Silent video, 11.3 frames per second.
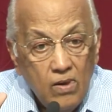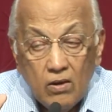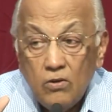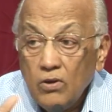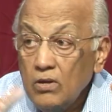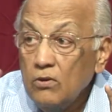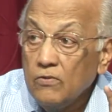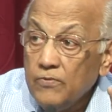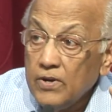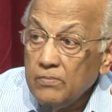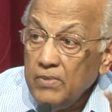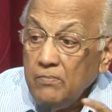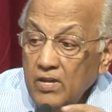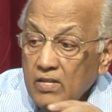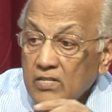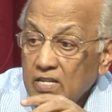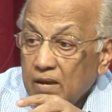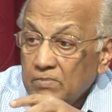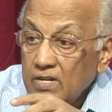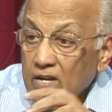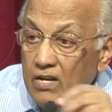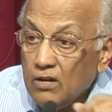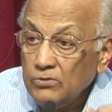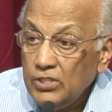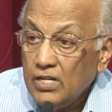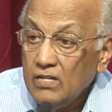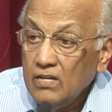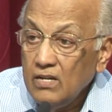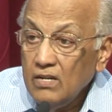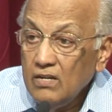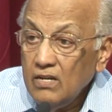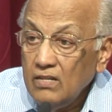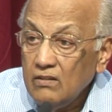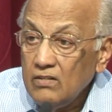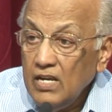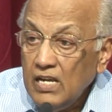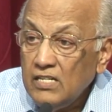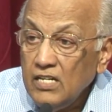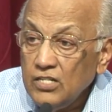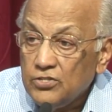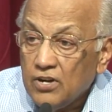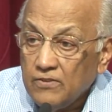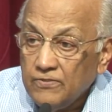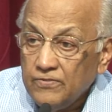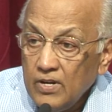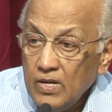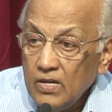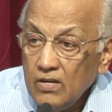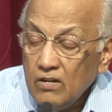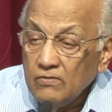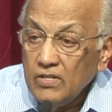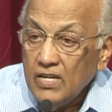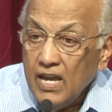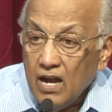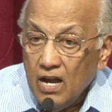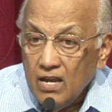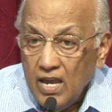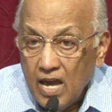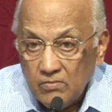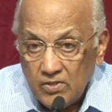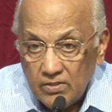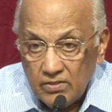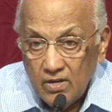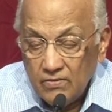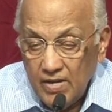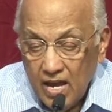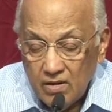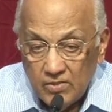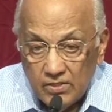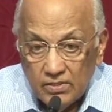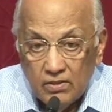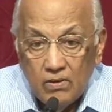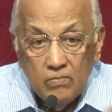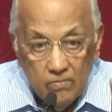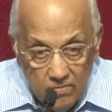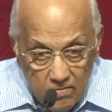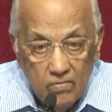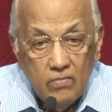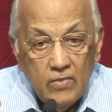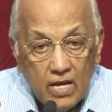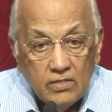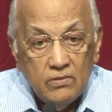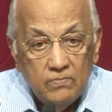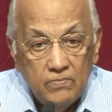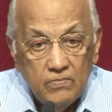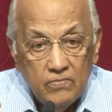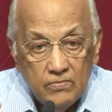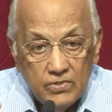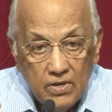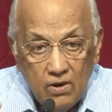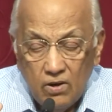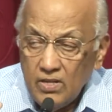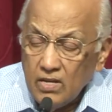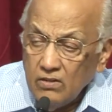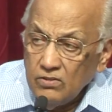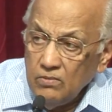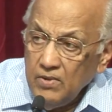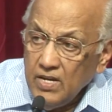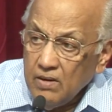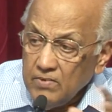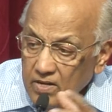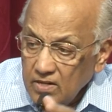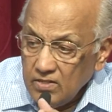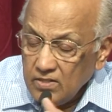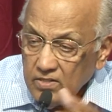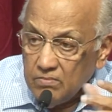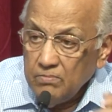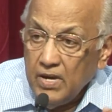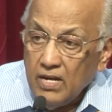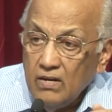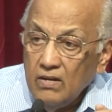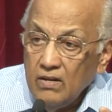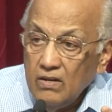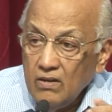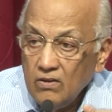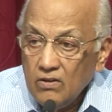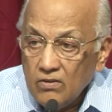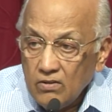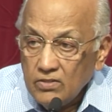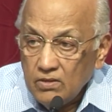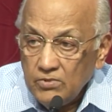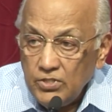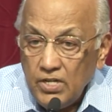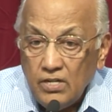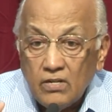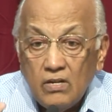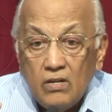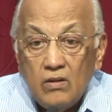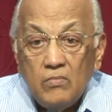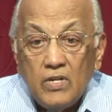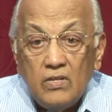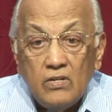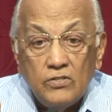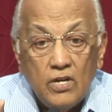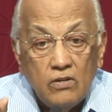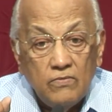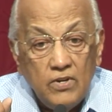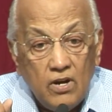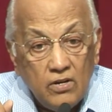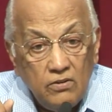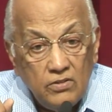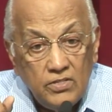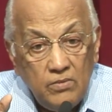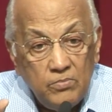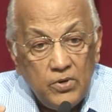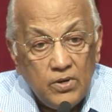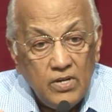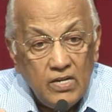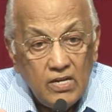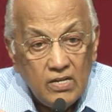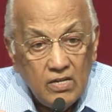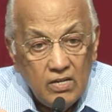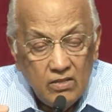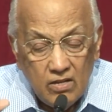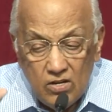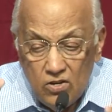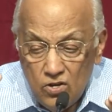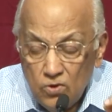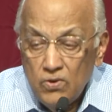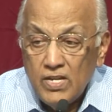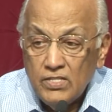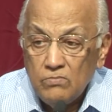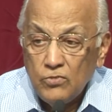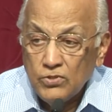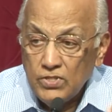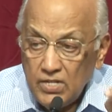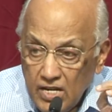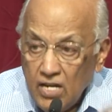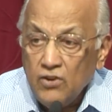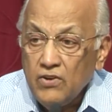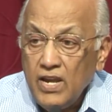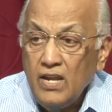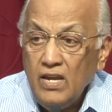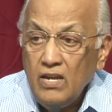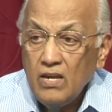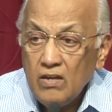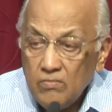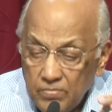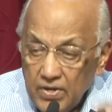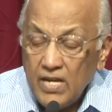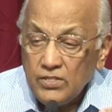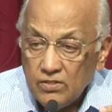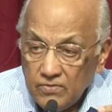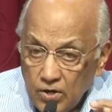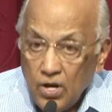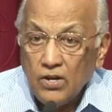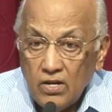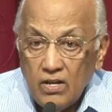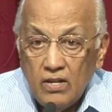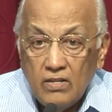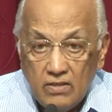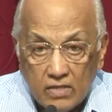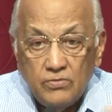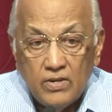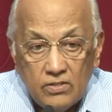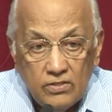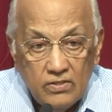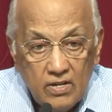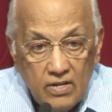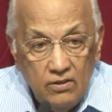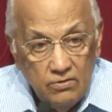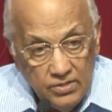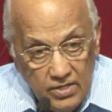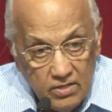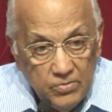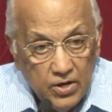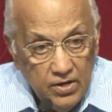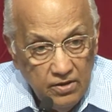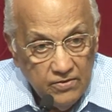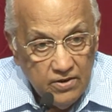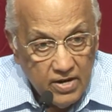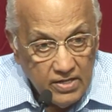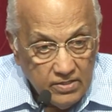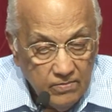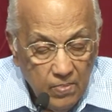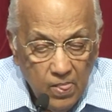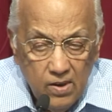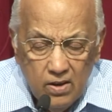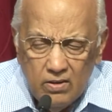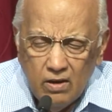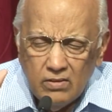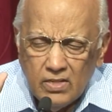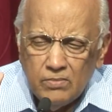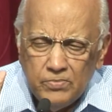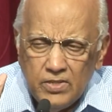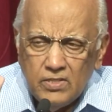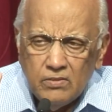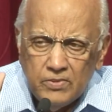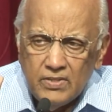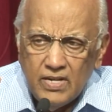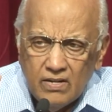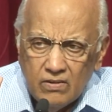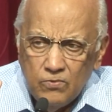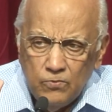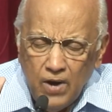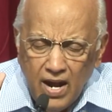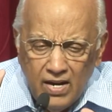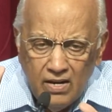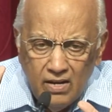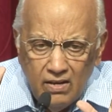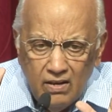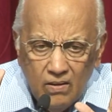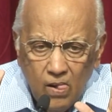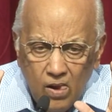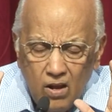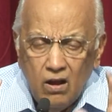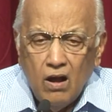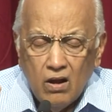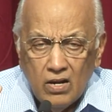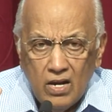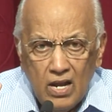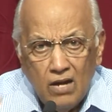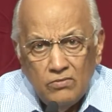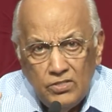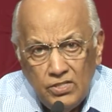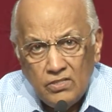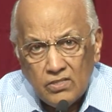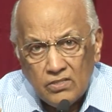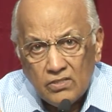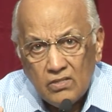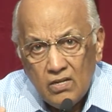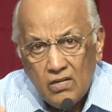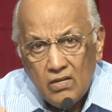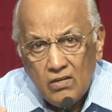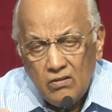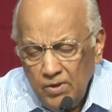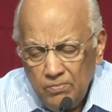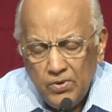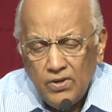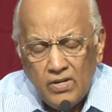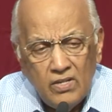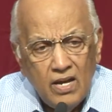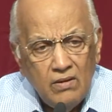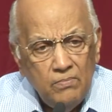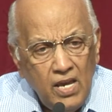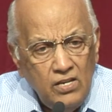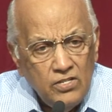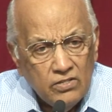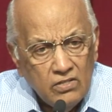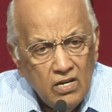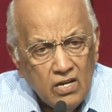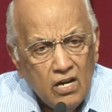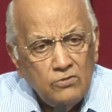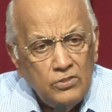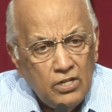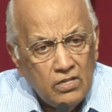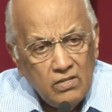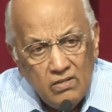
Go and look for a baby that's kept in a cow shed in the eating trough of the animals. So all the others will be kept at least in some bed or on some sheet. But the Son of God you'll see born in the lowest, most degrading place of all. That's where you'll see the body of Christ. Now there's a principle there. Why did God allow Jesus to be born in that manger, in a cow shed?